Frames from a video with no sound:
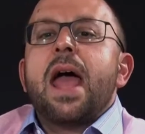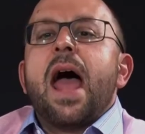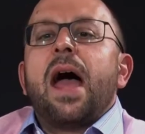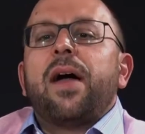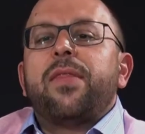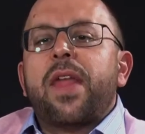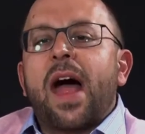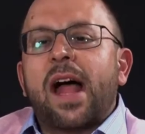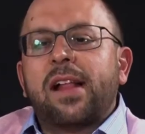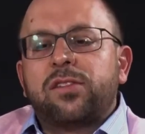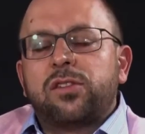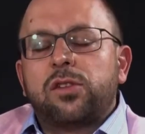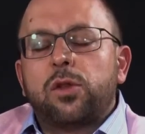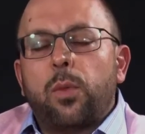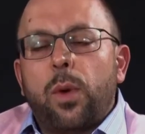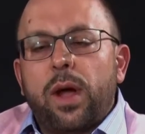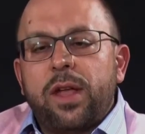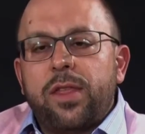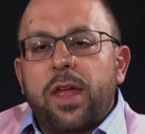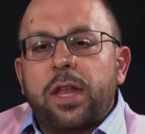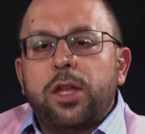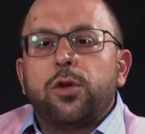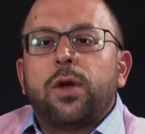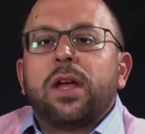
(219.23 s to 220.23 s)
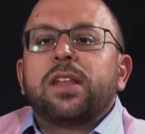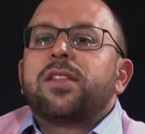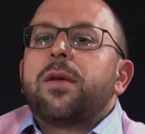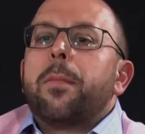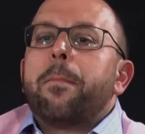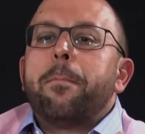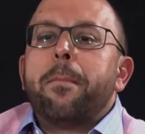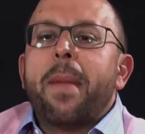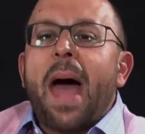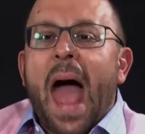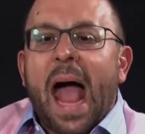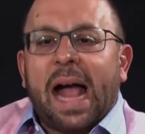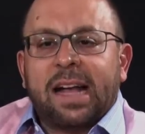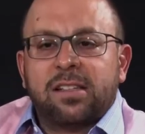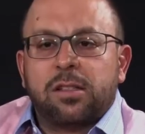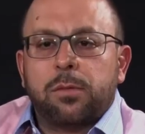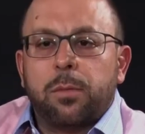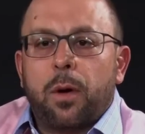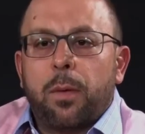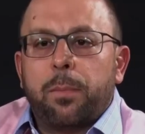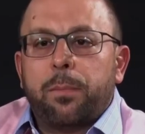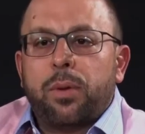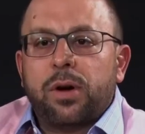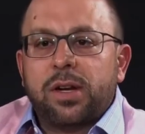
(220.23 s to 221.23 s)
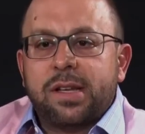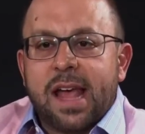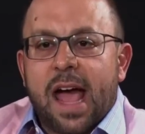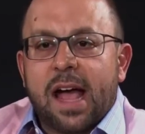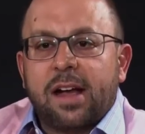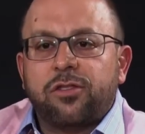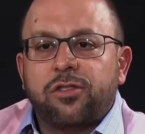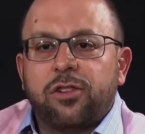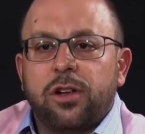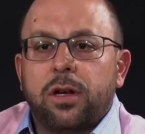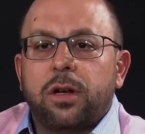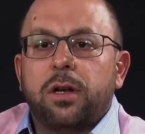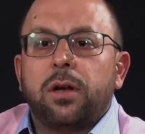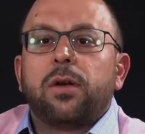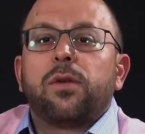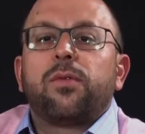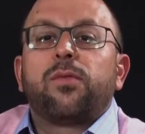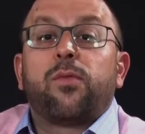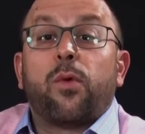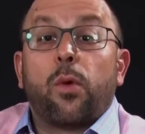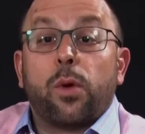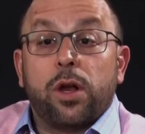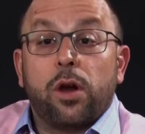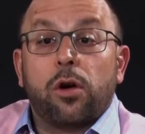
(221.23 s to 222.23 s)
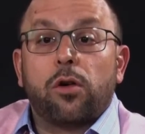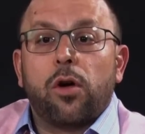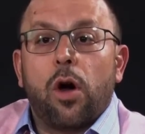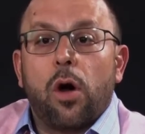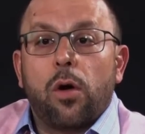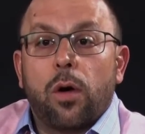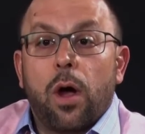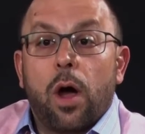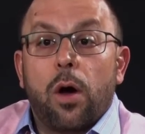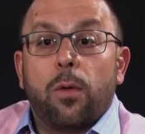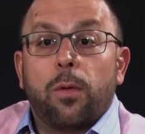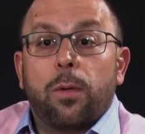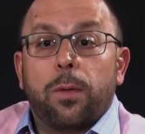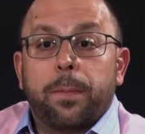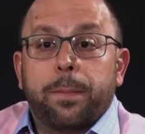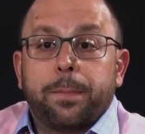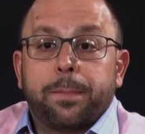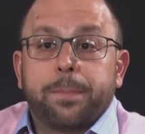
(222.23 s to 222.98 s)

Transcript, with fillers: and that's the way that you get the maximum protection for your logo.